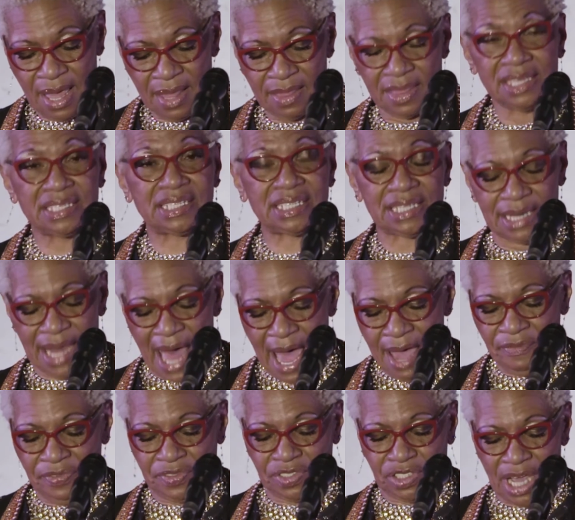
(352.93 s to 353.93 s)
This
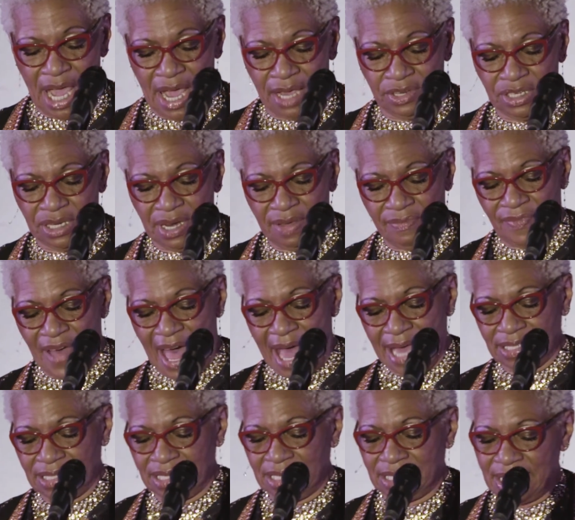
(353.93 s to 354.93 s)
life-changing
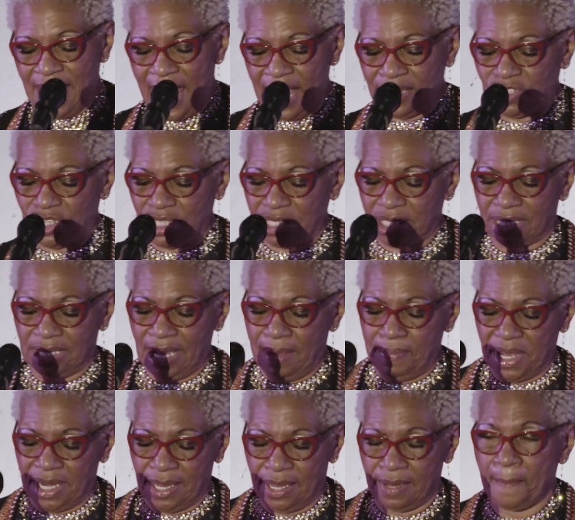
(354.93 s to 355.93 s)
advice is not just
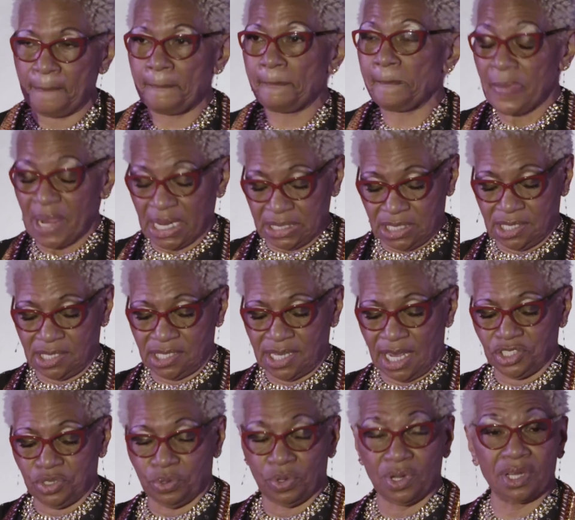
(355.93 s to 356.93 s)
limited to
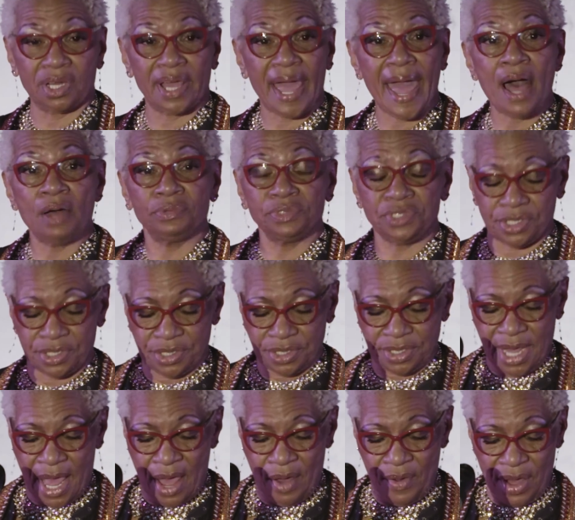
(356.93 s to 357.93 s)
sexual
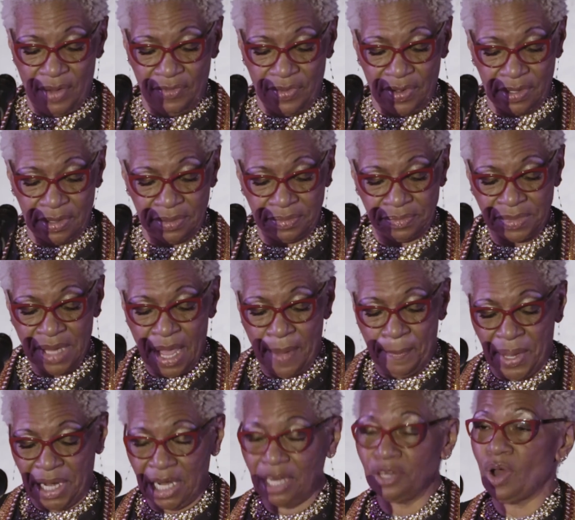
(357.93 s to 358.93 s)
encounters, however,
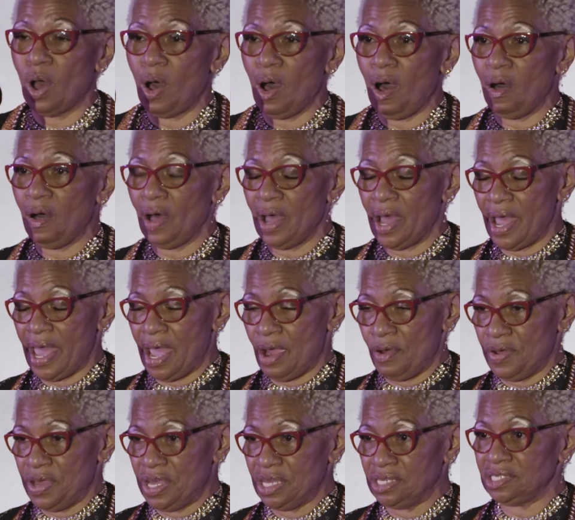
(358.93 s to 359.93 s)
but in all
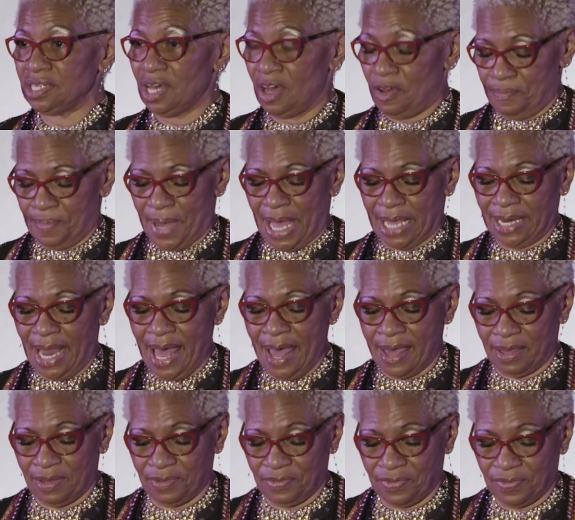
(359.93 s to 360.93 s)
areas of my life.